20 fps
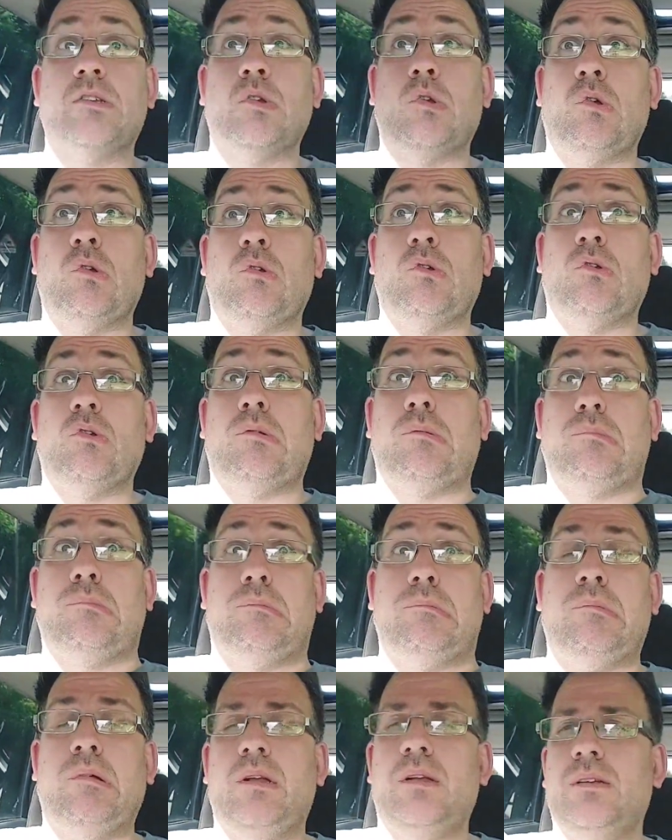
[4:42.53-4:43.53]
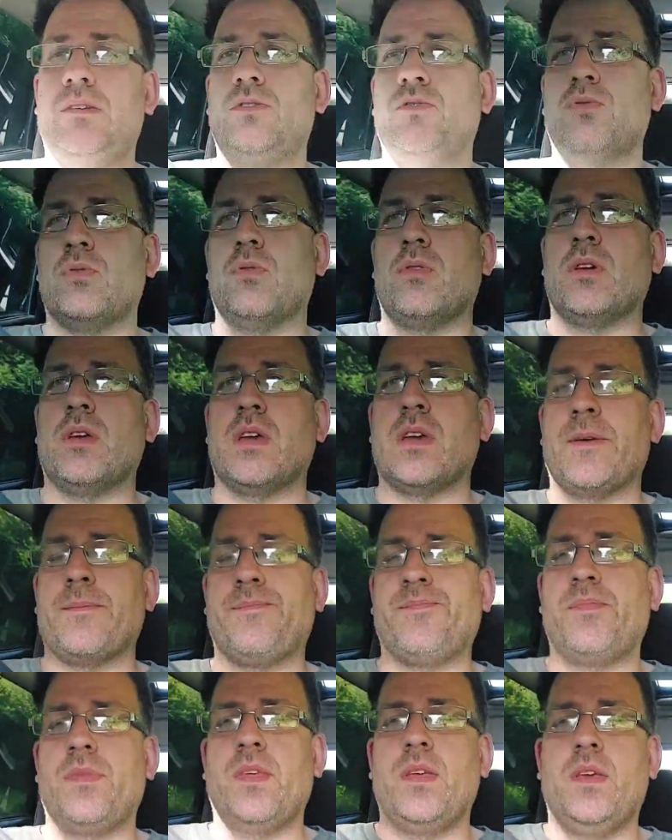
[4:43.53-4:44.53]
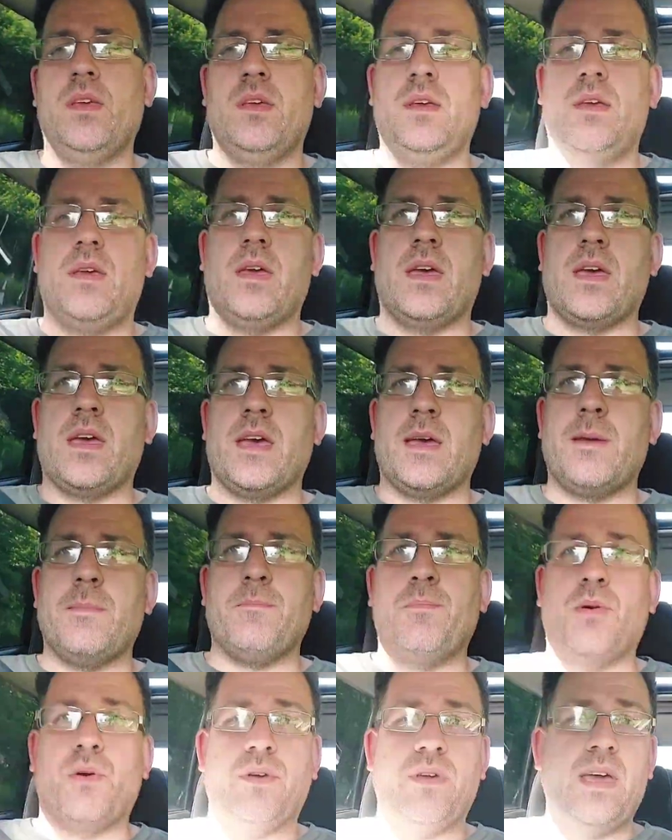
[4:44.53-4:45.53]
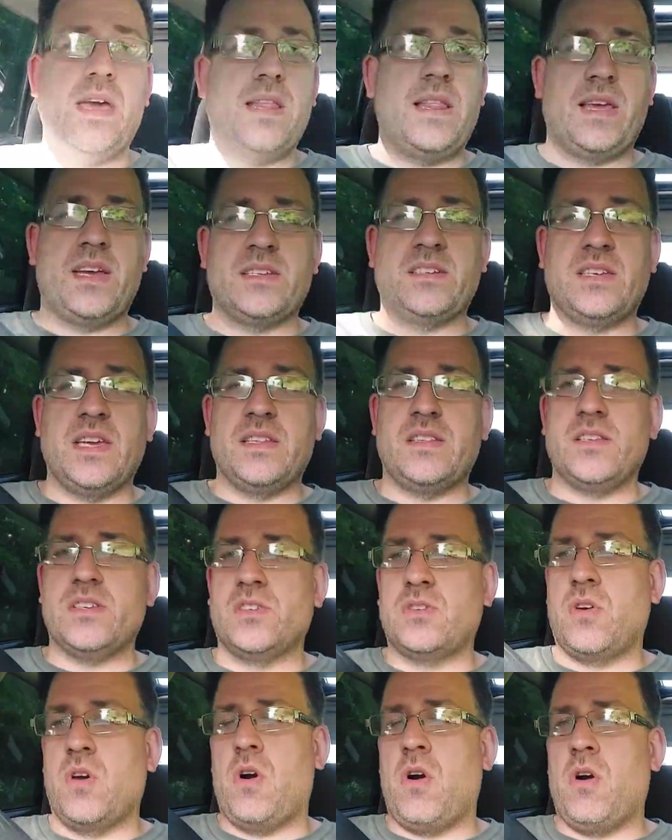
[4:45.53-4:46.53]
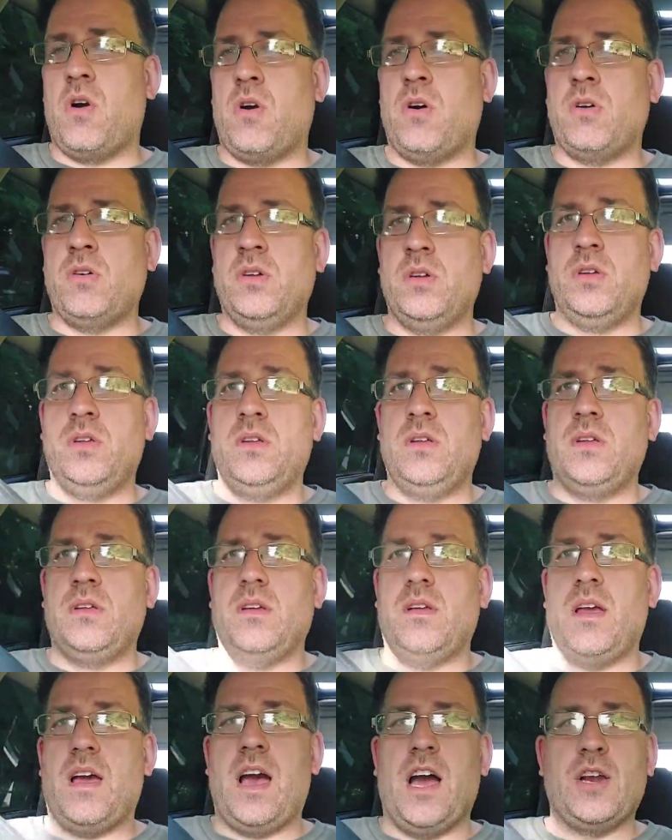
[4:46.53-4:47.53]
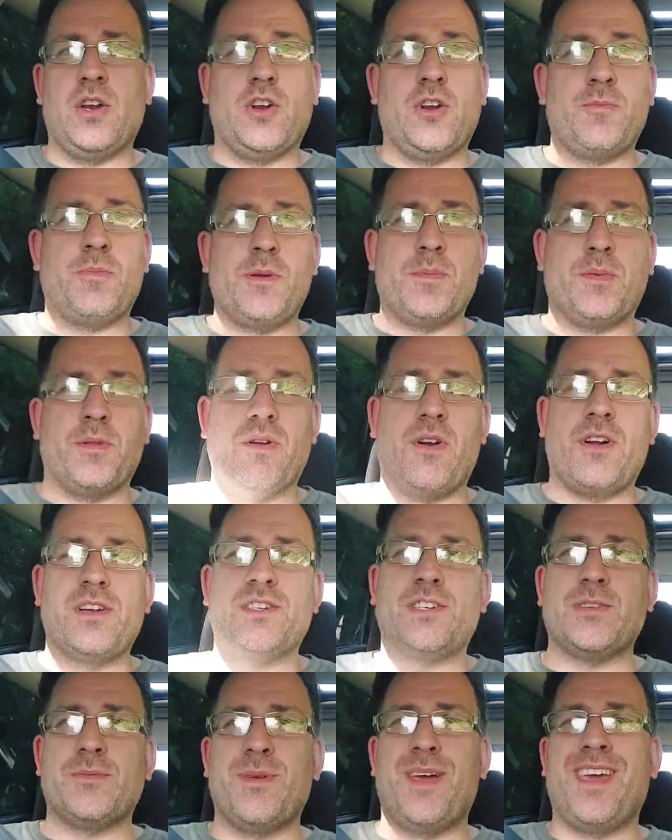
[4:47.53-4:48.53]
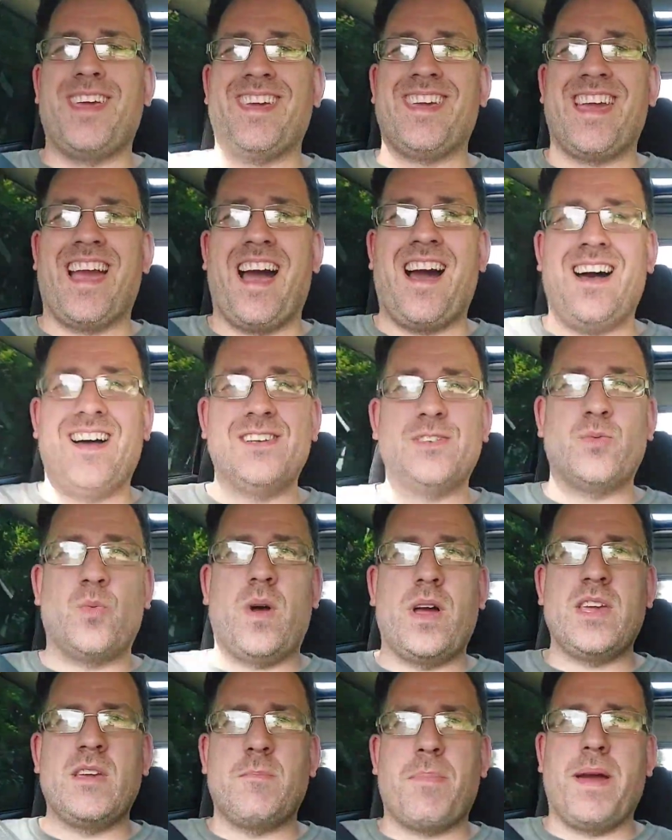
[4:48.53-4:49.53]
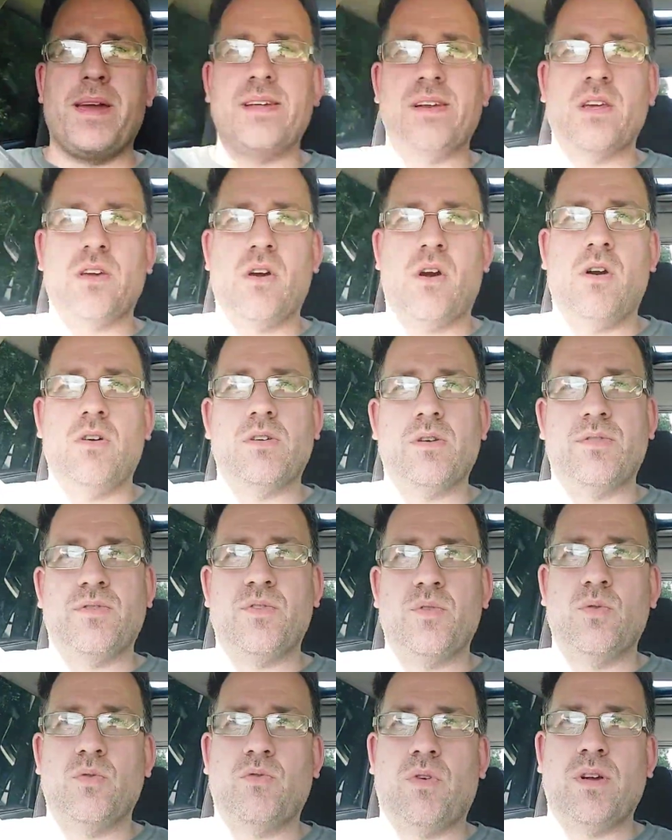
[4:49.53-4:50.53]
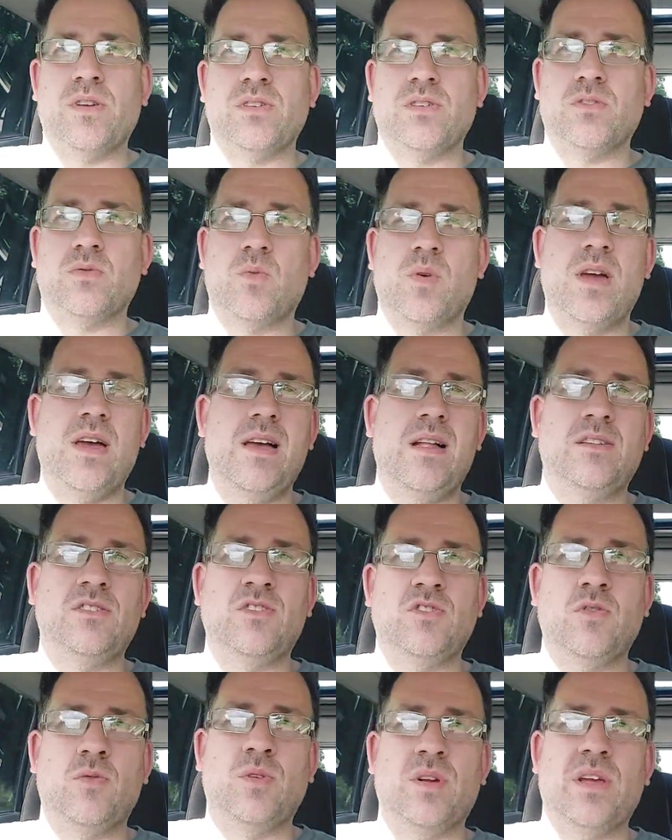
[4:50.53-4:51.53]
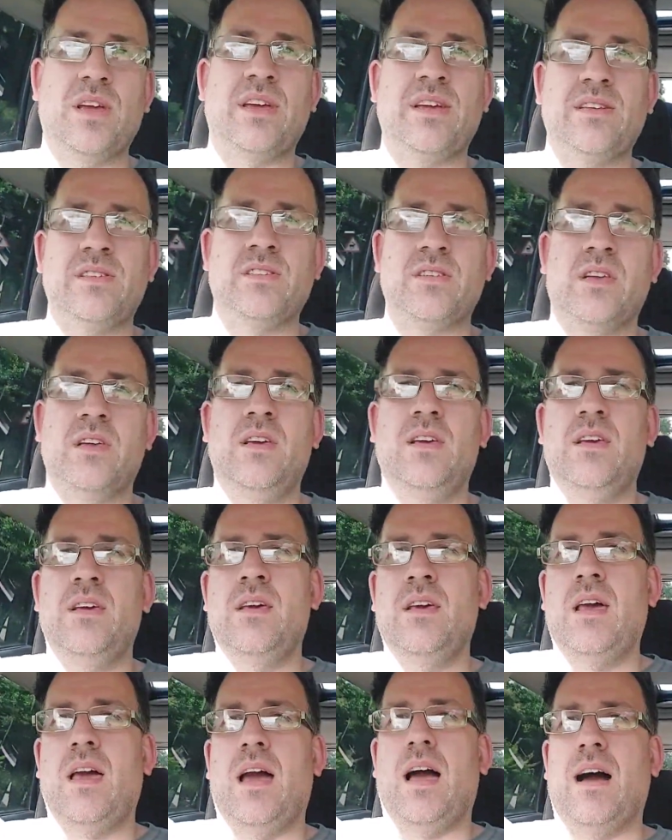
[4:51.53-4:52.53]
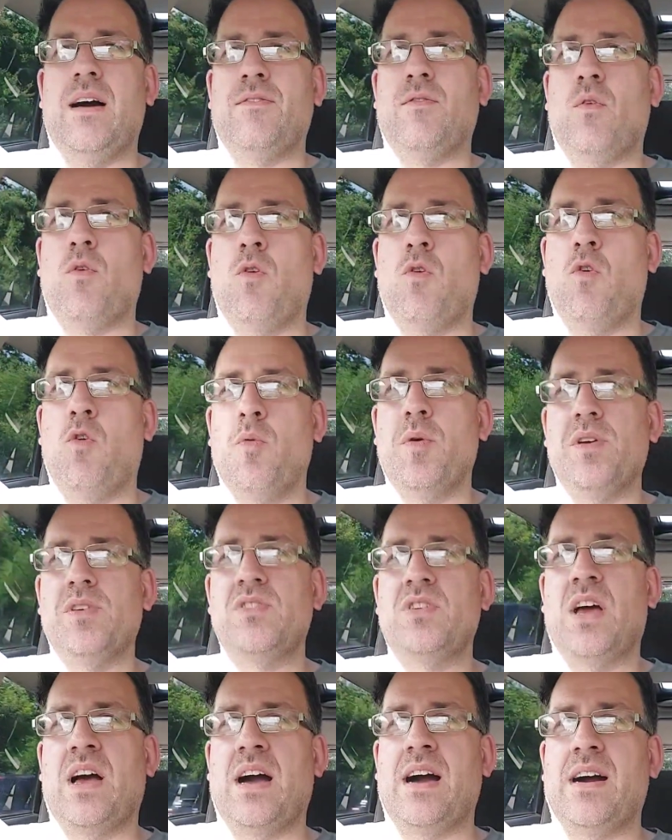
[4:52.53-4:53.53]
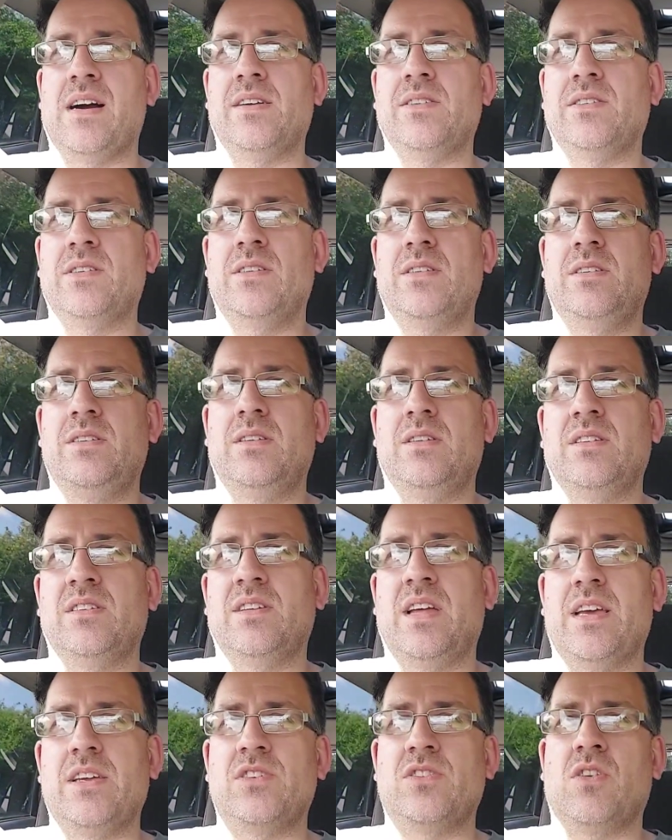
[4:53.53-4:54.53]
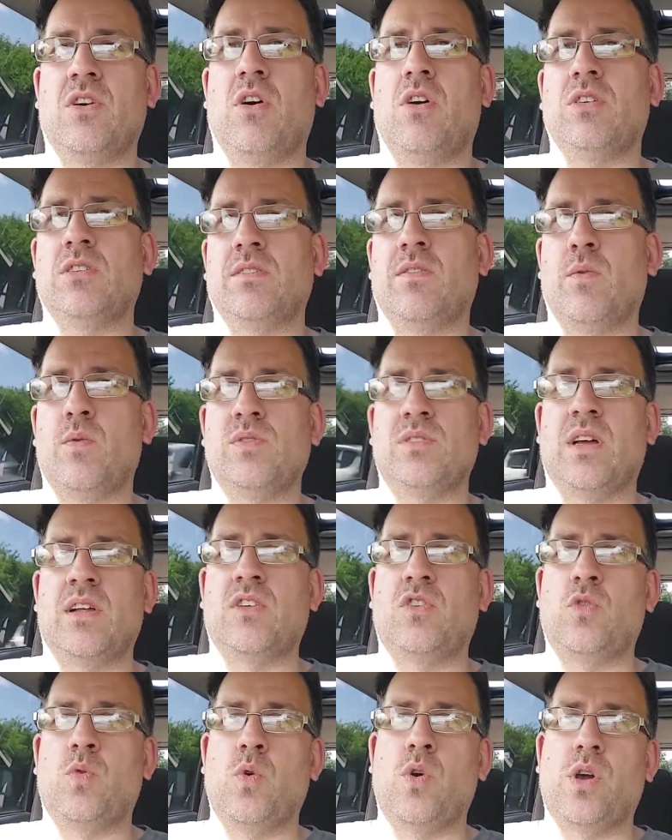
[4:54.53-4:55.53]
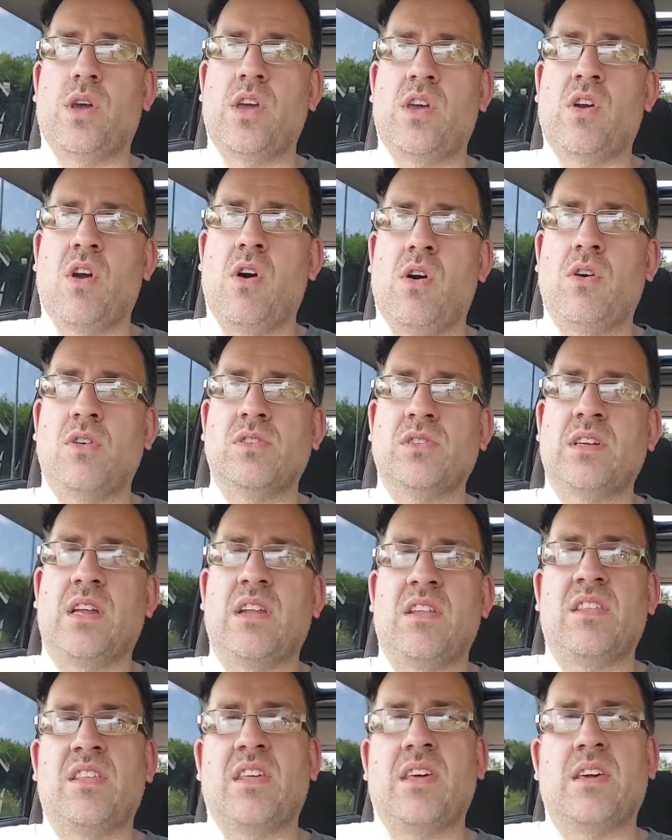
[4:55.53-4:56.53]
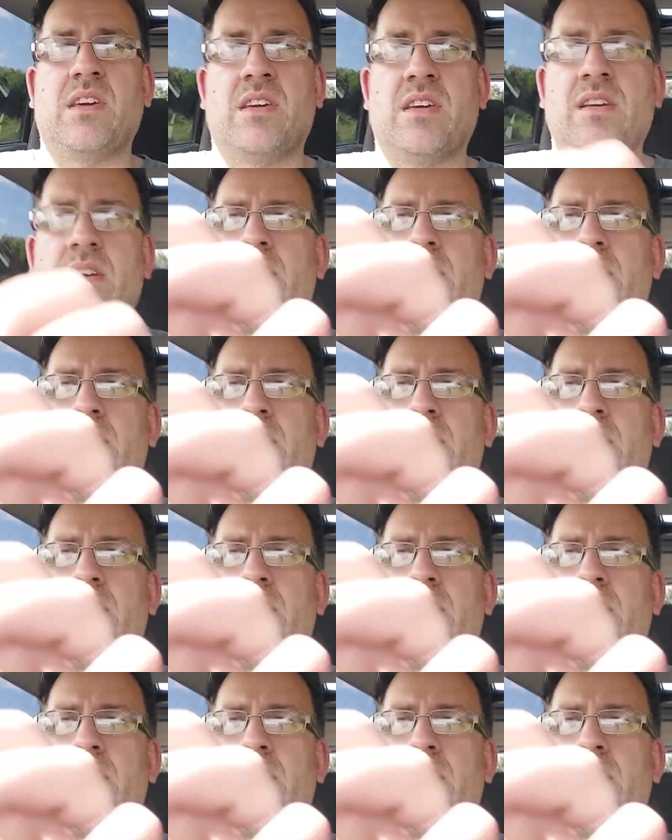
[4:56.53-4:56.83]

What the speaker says: tons. So yeah, but yeah, like I said, this car, a lot of people are asking me, why are you buying a car and the fuel price as well? Do you know what it is? I've always had nice cars, I've always had quirky cars, and I think